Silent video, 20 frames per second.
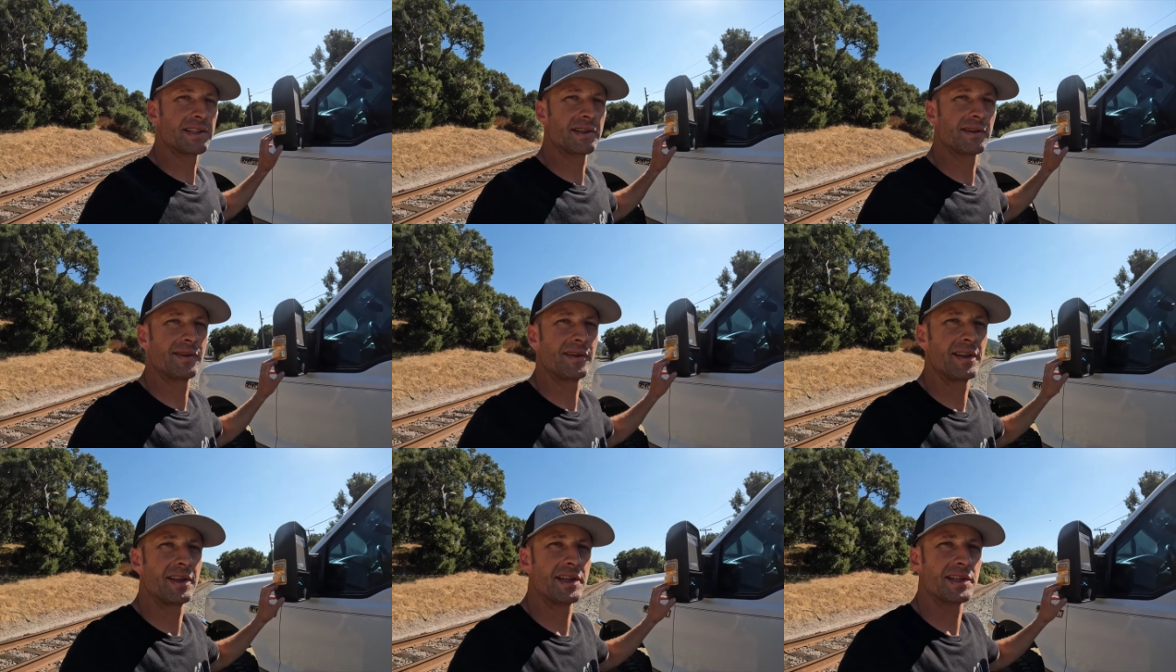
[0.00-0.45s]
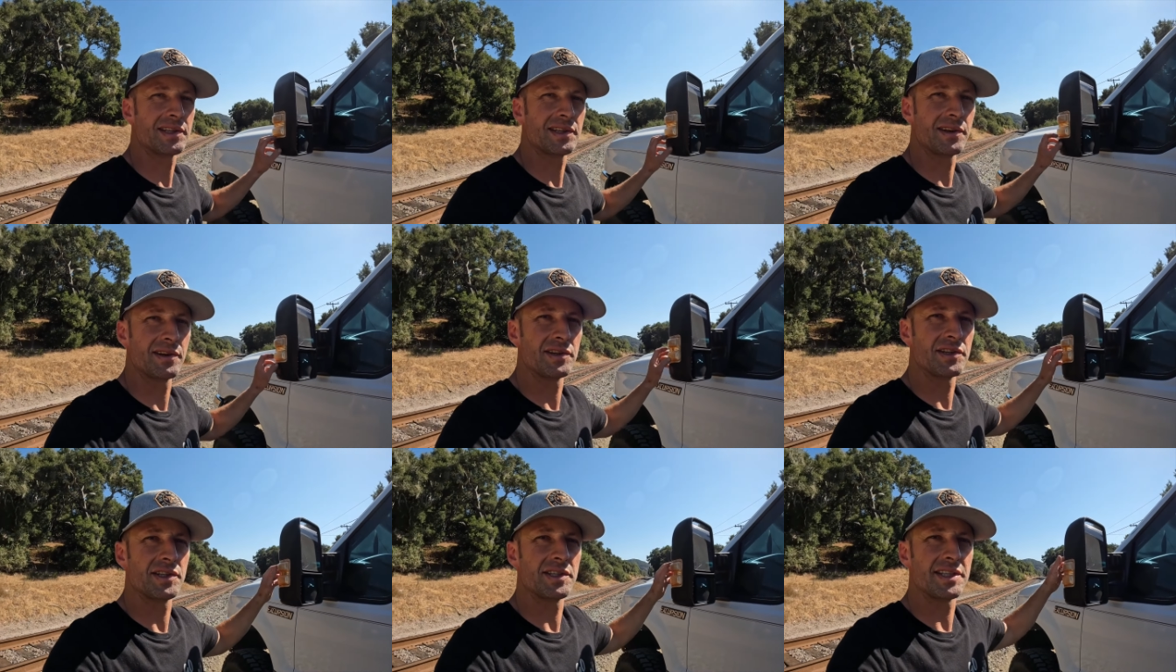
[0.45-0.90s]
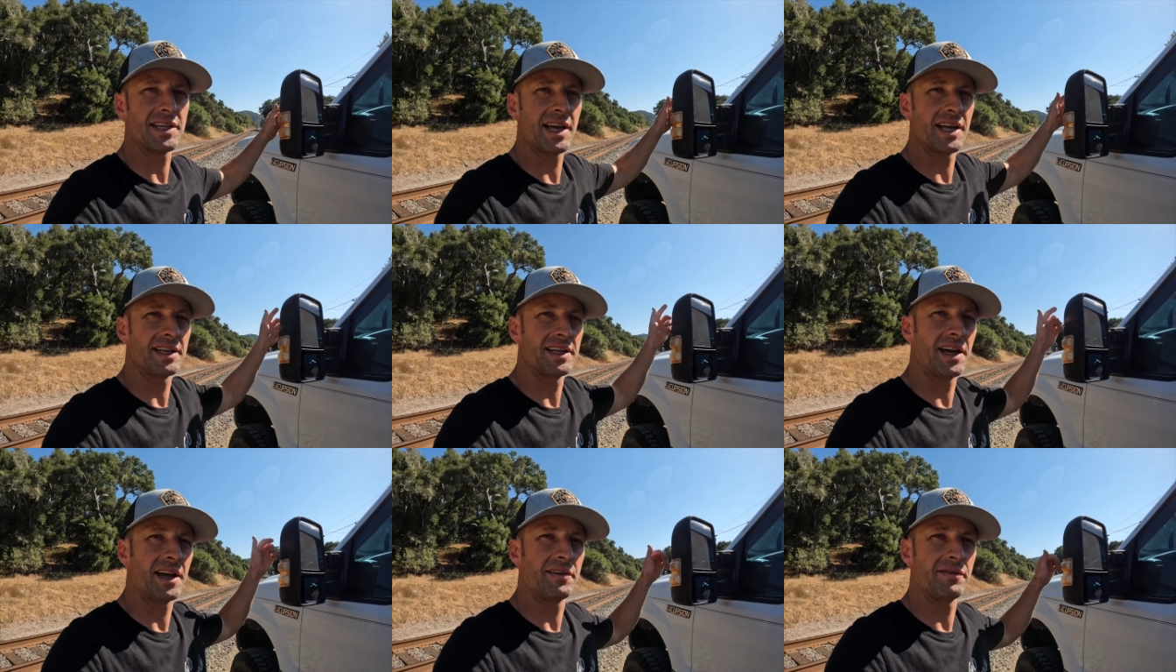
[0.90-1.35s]
So the Excursions
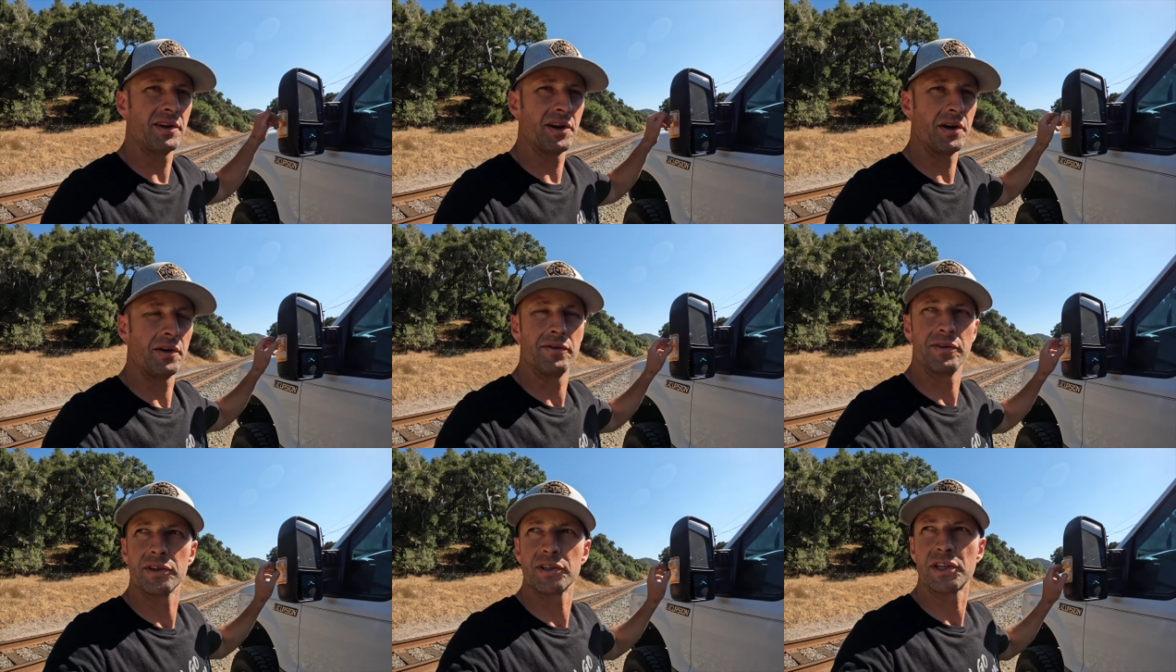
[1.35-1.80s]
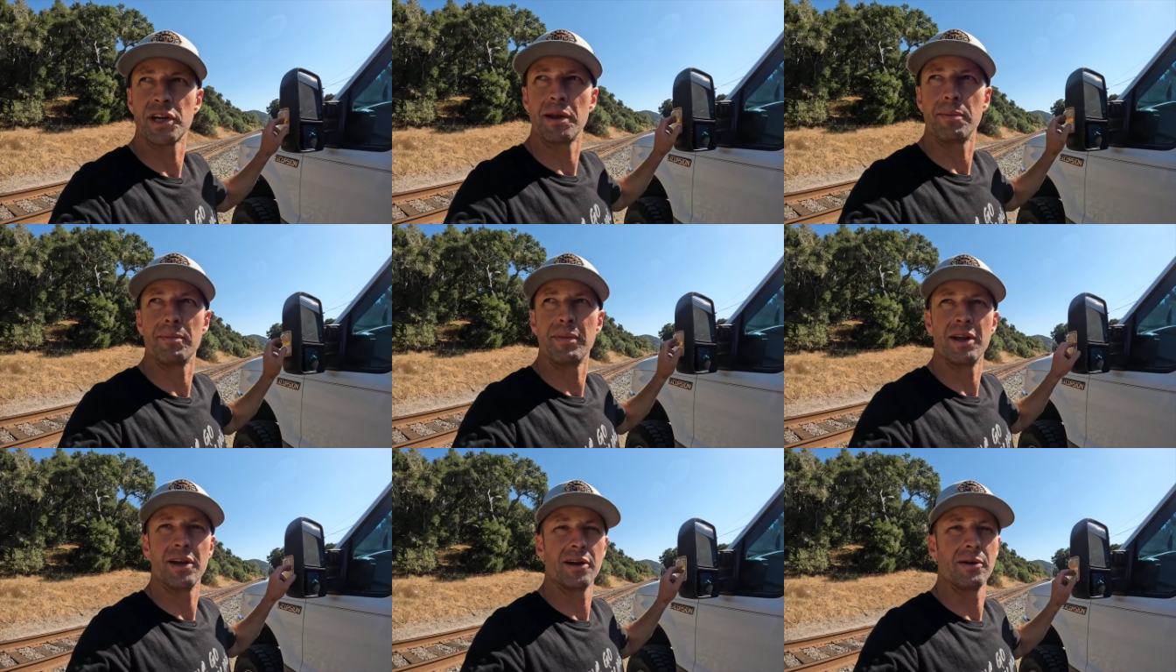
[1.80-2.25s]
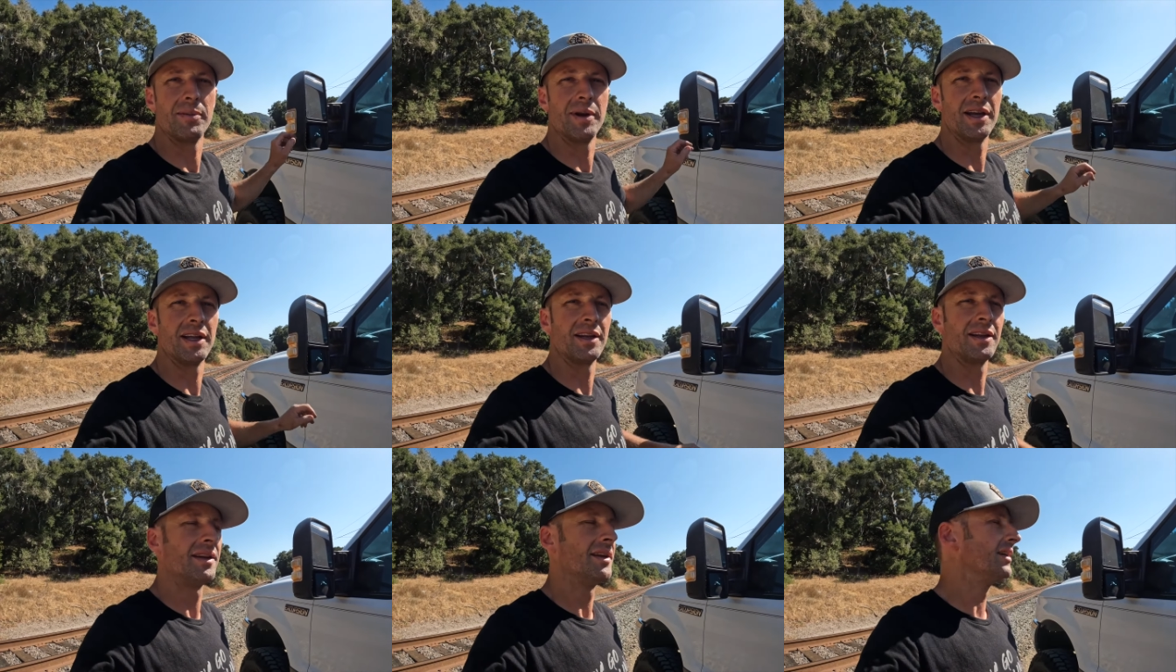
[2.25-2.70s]
had kind of an oval shaped mirror,
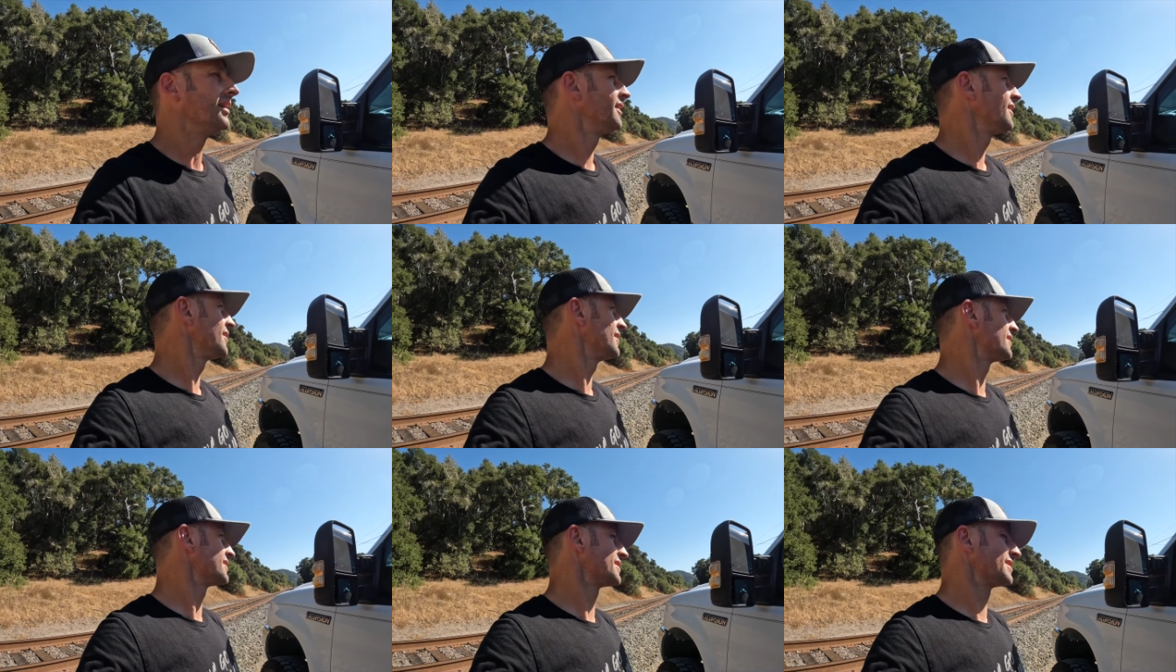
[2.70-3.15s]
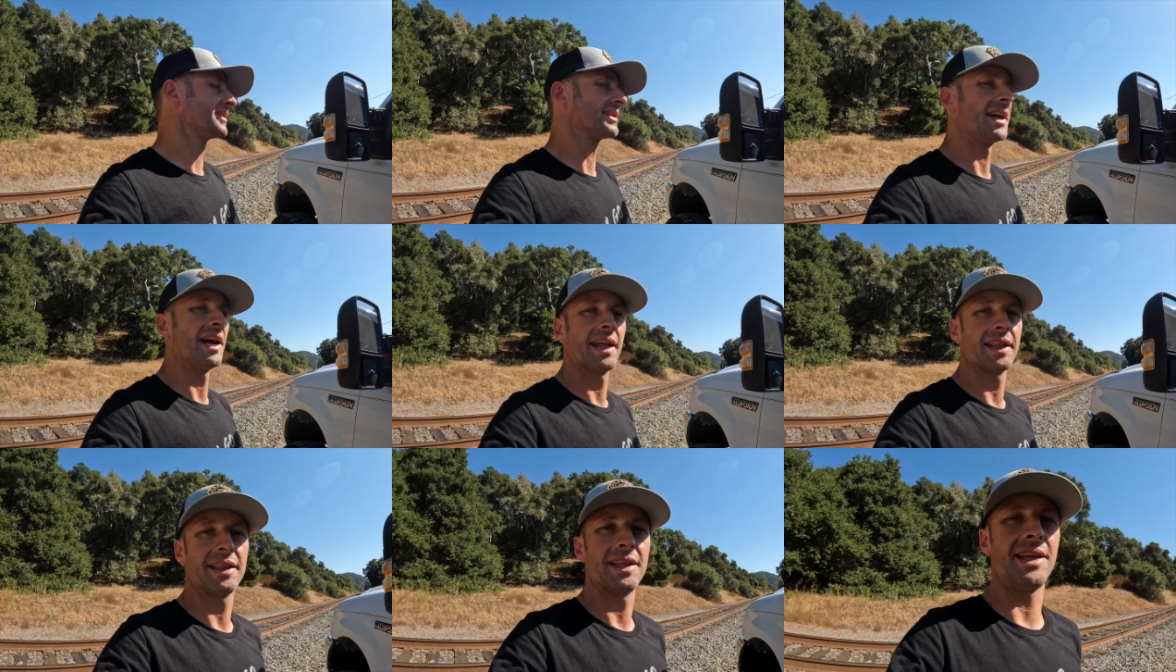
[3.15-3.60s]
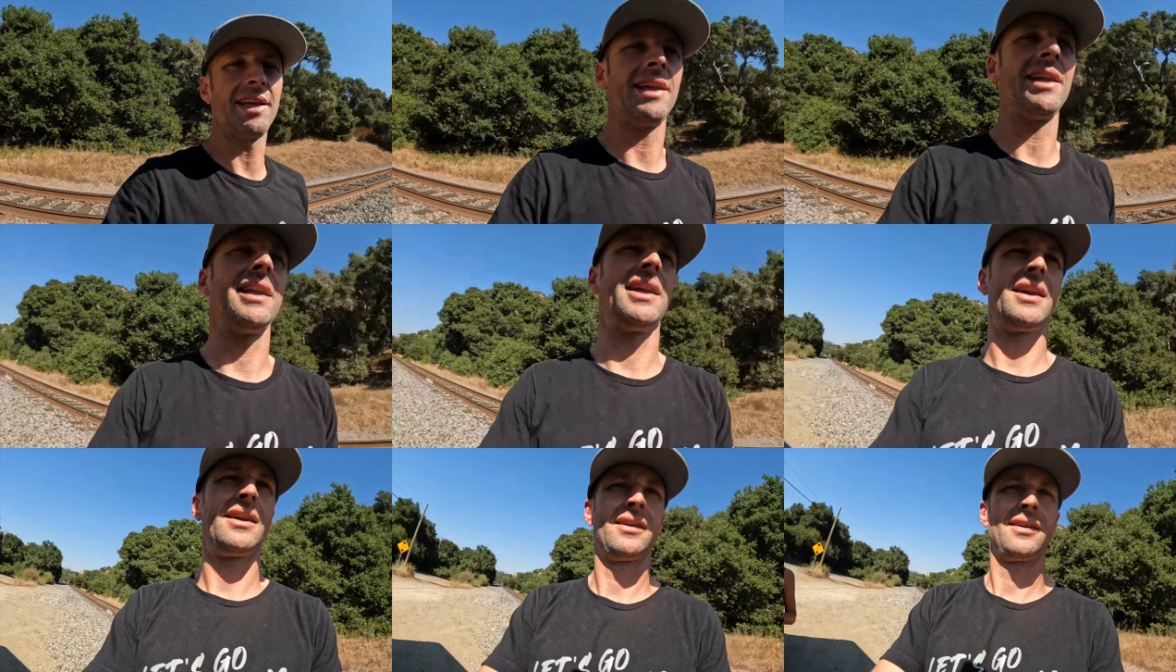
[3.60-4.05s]
but this has got
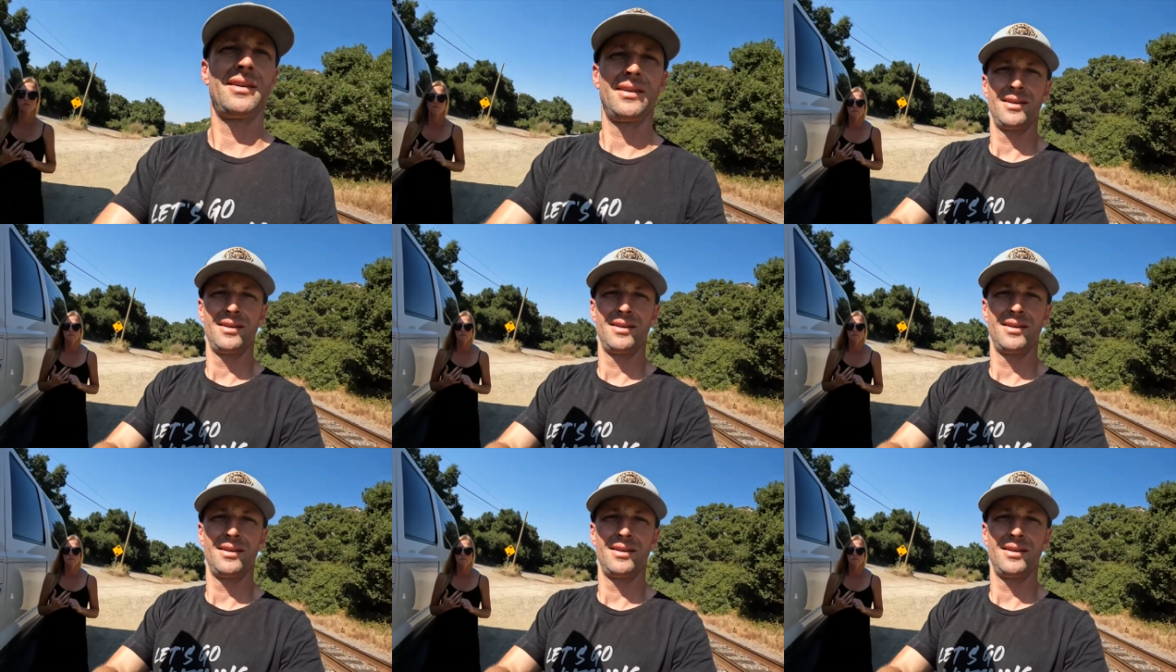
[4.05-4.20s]
the